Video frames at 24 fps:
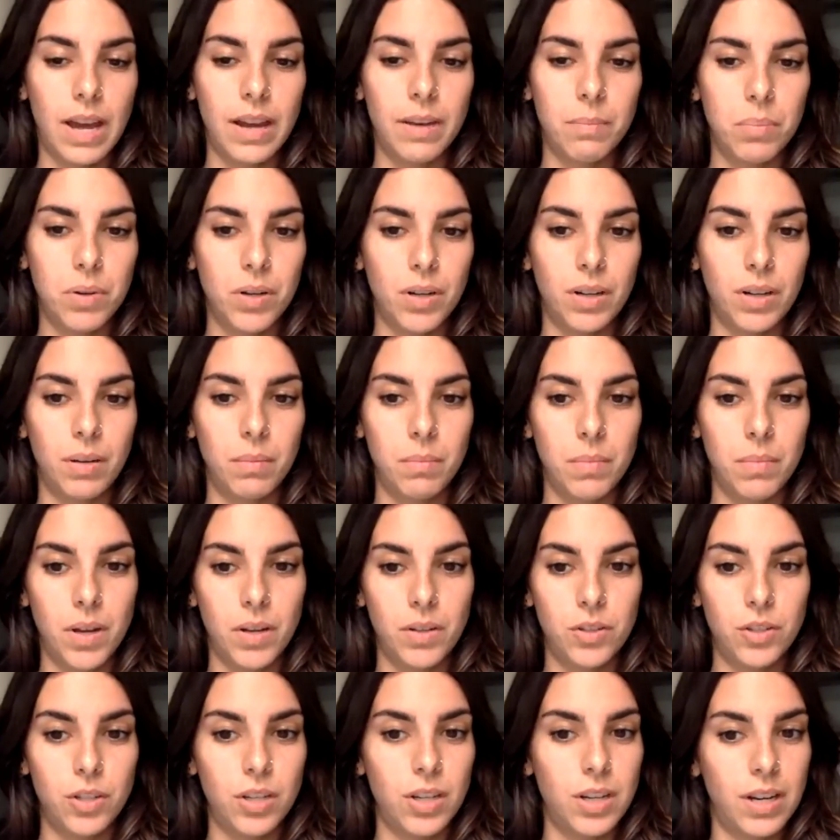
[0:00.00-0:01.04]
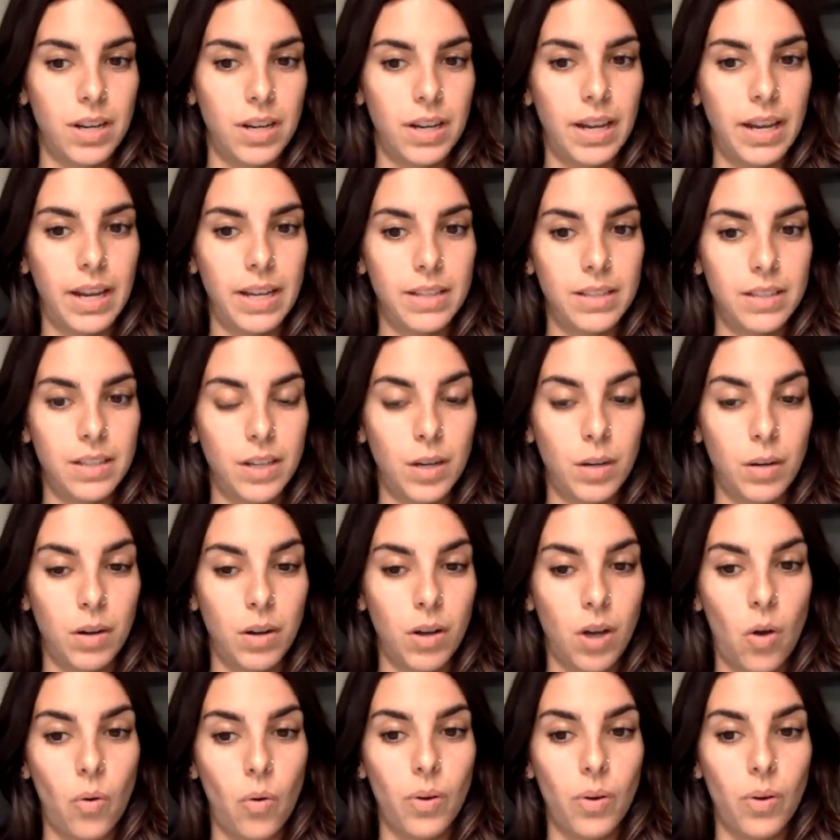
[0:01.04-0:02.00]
pretty much indicates that you're going.